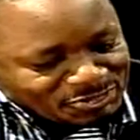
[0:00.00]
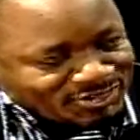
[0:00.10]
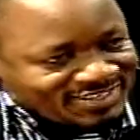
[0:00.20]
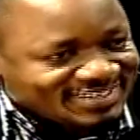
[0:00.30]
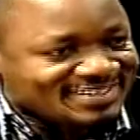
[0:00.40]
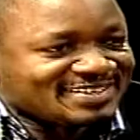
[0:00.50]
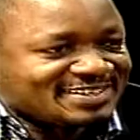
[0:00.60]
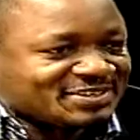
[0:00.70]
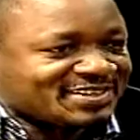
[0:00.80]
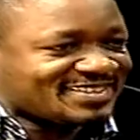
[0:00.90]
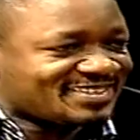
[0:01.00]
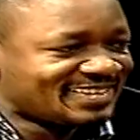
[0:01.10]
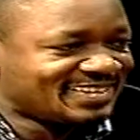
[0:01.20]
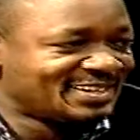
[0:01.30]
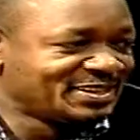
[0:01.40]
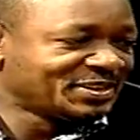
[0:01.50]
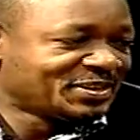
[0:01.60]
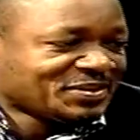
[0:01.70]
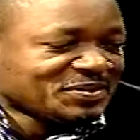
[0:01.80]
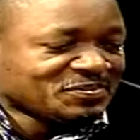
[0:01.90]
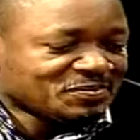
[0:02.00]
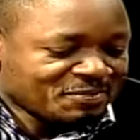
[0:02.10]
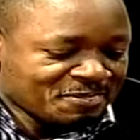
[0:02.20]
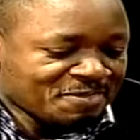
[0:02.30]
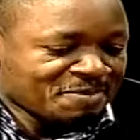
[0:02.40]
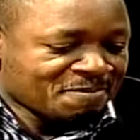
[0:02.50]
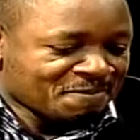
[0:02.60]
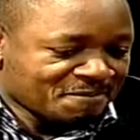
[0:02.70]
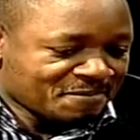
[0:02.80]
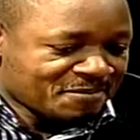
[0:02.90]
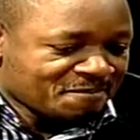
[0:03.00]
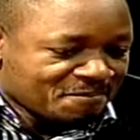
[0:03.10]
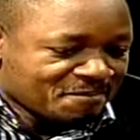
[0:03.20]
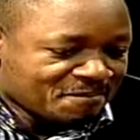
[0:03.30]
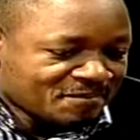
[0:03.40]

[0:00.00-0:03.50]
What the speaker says: Yeah, that's something we need to do research on.